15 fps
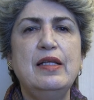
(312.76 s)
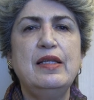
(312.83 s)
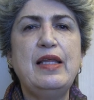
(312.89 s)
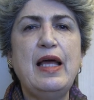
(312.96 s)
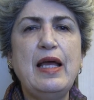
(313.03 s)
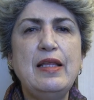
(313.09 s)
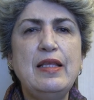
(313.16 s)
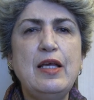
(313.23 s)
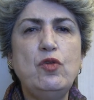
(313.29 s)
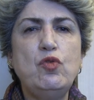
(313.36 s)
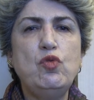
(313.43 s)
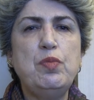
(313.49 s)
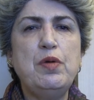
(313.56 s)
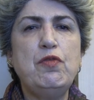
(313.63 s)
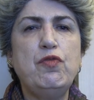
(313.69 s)
they need
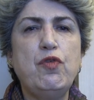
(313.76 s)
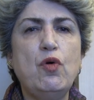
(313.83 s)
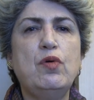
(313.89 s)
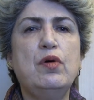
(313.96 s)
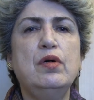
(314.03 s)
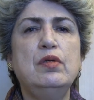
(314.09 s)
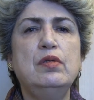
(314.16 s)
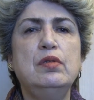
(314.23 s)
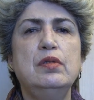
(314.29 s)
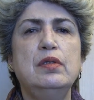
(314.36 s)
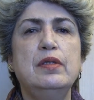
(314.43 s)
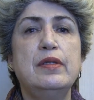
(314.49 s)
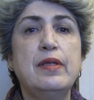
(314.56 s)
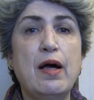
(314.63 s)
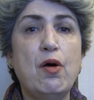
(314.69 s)
to be vocal
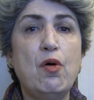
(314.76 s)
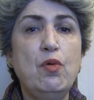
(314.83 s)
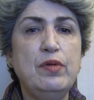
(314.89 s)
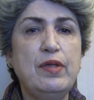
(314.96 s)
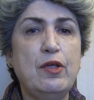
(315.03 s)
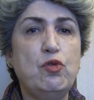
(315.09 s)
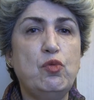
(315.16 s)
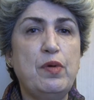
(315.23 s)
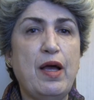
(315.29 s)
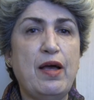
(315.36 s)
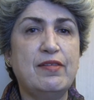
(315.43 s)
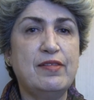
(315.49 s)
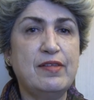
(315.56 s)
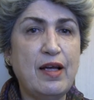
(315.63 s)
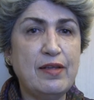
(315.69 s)
now that we
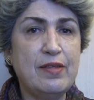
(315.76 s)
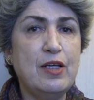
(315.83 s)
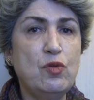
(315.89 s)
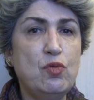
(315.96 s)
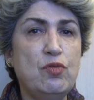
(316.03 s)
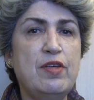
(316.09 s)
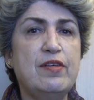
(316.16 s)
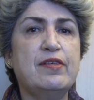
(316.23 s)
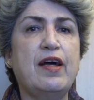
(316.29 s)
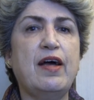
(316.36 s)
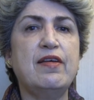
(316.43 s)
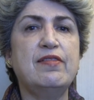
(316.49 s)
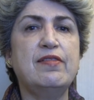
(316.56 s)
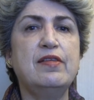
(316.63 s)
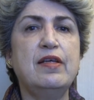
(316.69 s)
are starting to
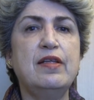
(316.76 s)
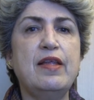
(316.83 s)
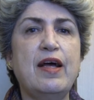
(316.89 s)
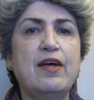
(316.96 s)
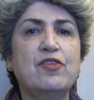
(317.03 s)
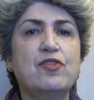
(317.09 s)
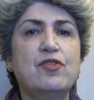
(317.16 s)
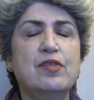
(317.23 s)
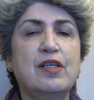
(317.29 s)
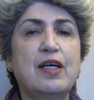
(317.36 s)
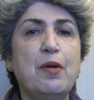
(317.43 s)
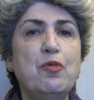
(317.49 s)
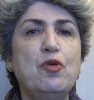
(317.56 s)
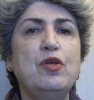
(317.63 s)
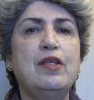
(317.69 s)
discuss the next
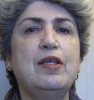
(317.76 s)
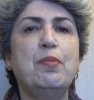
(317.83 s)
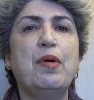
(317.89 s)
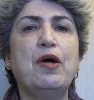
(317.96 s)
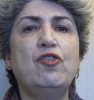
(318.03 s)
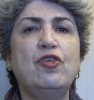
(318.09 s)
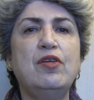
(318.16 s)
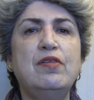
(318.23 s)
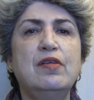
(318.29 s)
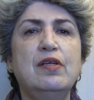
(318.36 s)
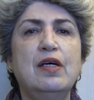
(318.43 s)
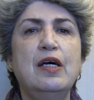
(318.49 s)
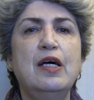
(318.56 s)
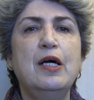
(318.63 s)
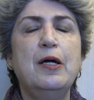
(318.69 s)
community budget
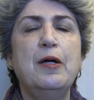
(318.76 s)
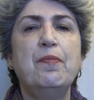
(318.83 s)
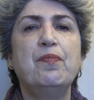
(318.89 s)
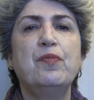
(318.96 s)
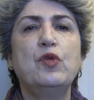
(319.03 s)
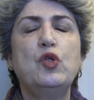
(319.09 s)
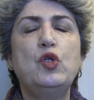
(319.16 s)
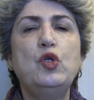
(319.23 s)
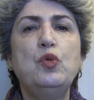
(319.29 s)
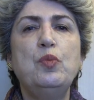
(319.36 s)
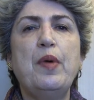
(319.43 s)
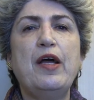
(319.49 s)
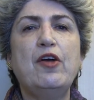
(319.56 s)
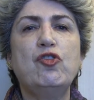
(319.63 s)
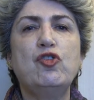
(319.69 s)
to
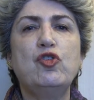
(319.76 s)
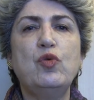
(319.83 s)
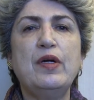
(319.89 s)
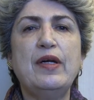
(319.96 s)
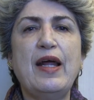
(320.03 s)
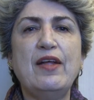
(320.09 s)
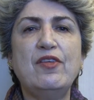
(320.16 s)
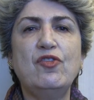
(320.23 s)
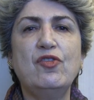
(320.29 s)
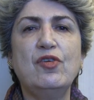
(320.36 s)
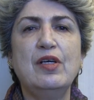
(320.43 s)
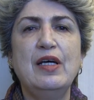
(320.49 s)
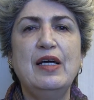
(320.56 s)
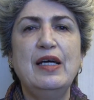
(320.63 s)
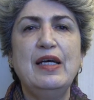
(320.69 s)
make sure that
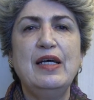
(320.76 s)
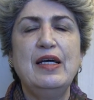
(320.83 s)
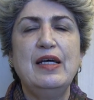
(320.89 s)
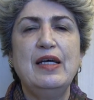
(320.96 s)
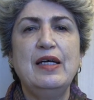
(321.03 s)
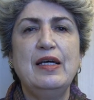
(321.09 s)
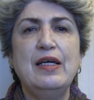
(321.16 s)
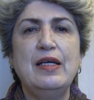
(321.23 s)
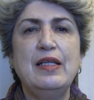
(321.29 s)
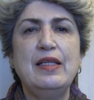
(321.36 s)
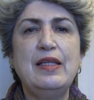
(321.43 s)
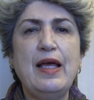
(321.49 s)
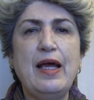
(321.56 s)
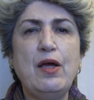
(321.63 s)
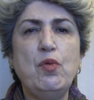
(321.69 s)

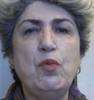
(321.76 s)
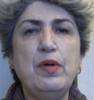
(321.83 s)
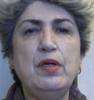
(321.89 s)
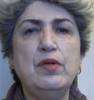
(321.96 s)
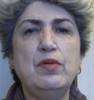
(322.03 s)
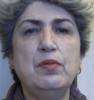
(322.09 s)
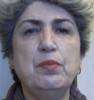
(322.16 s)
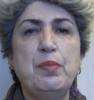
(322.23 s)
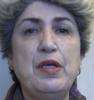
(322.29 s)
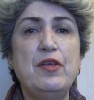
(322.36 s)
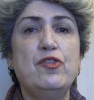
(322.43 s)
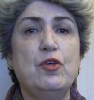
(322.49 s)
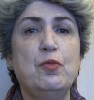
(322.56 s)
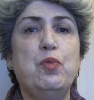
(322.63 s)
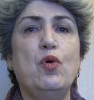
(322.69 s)
they will be
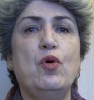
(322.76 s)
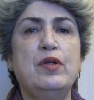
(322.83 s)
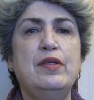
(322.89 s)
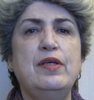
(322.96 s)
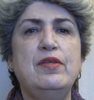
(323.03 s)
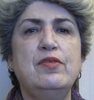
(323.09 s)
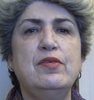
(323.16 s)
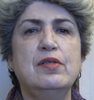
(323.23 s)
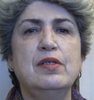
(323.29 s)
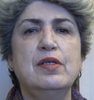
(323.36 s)
supported